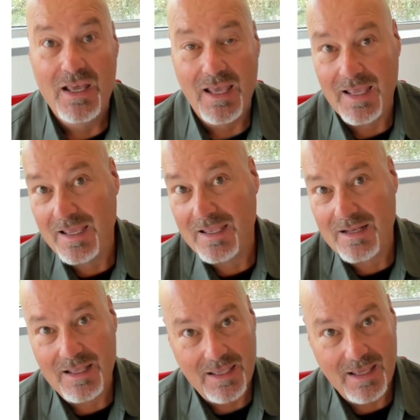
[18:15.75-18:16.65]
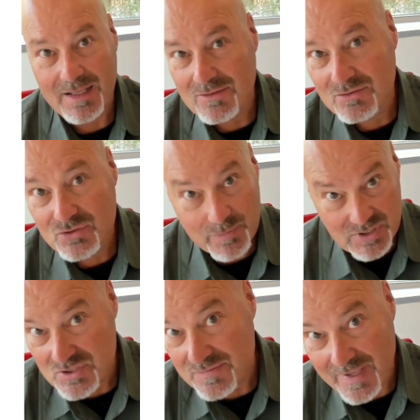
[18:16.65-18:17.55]
and I get
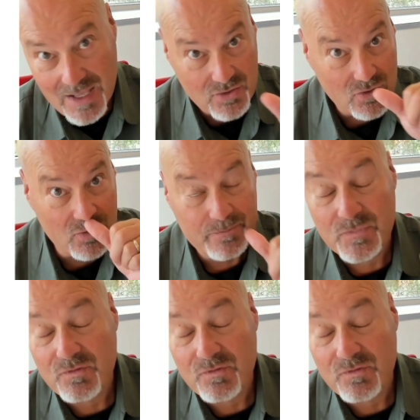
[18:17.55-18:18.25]
tremendous value